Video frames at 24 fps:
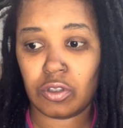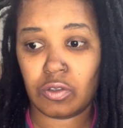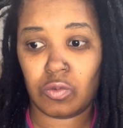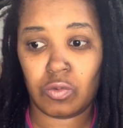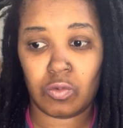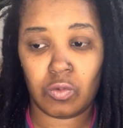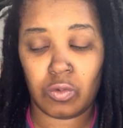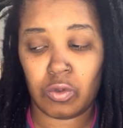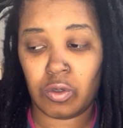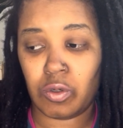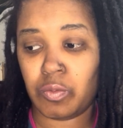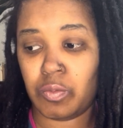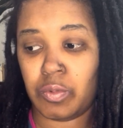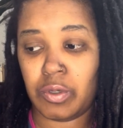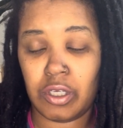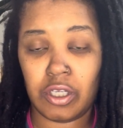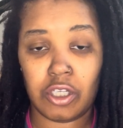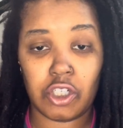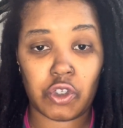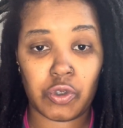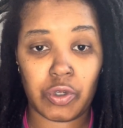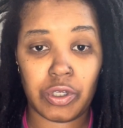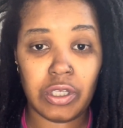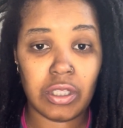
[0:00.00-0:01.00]
we're being
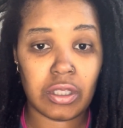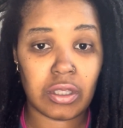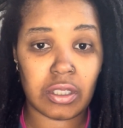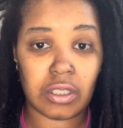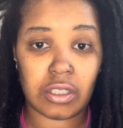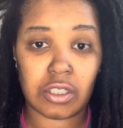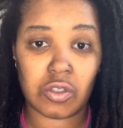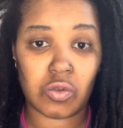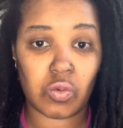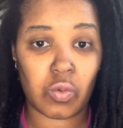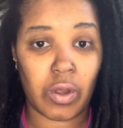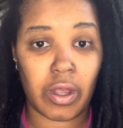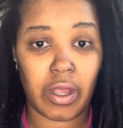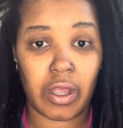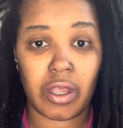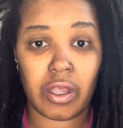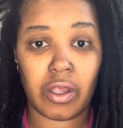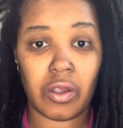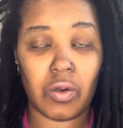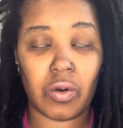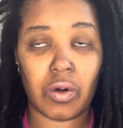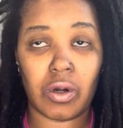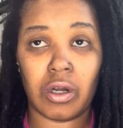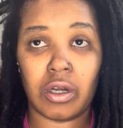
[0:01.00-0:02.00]
treated this
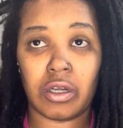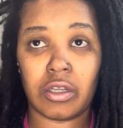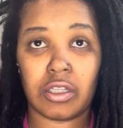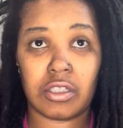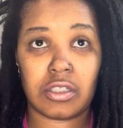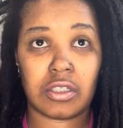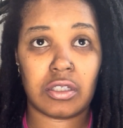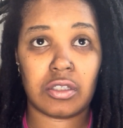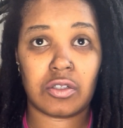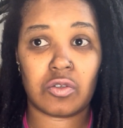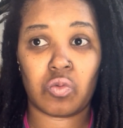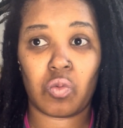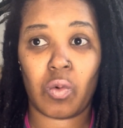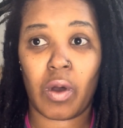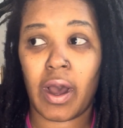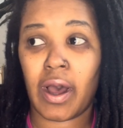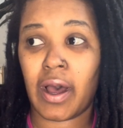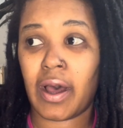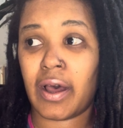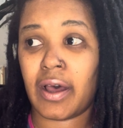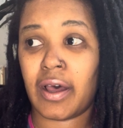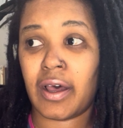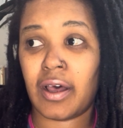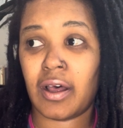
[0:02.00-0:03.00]
way, or this is
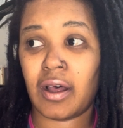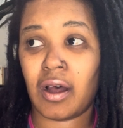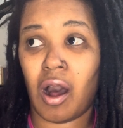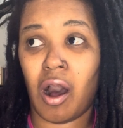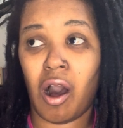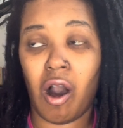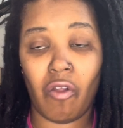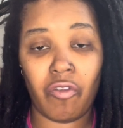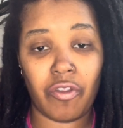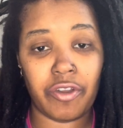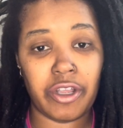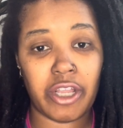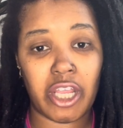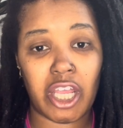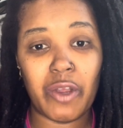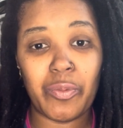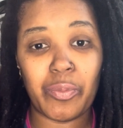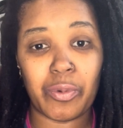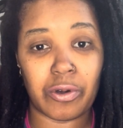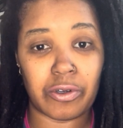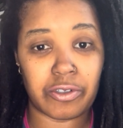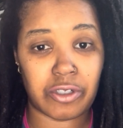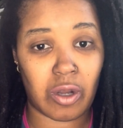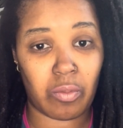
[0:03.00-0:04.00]
why all the
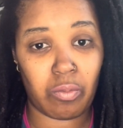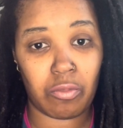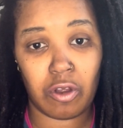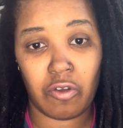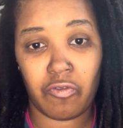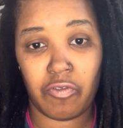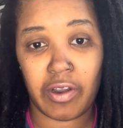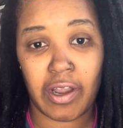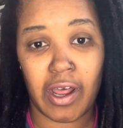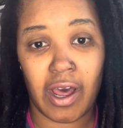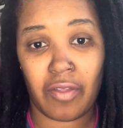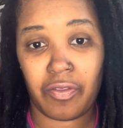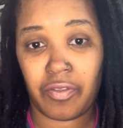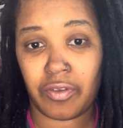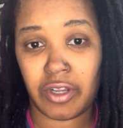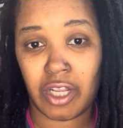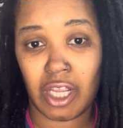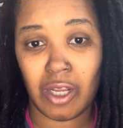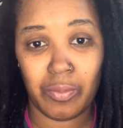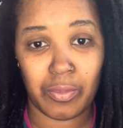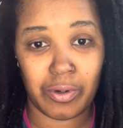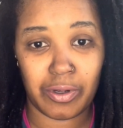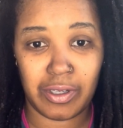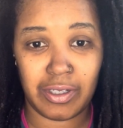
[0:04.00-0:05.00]
neighbors are moving out the
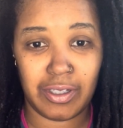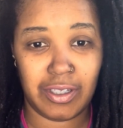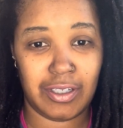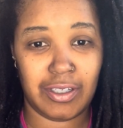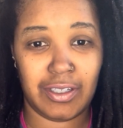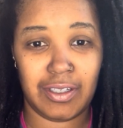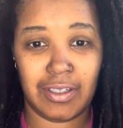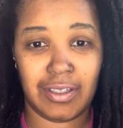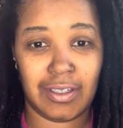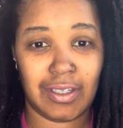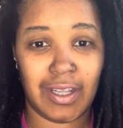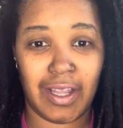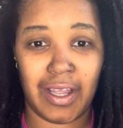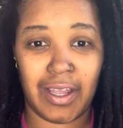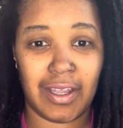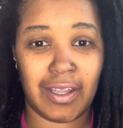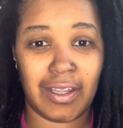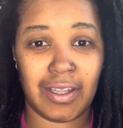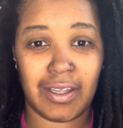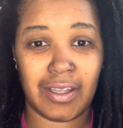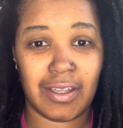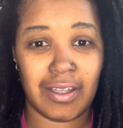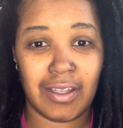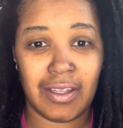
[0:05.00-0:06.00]
neighborhood.
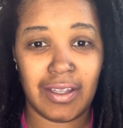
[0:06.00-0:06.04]
Like,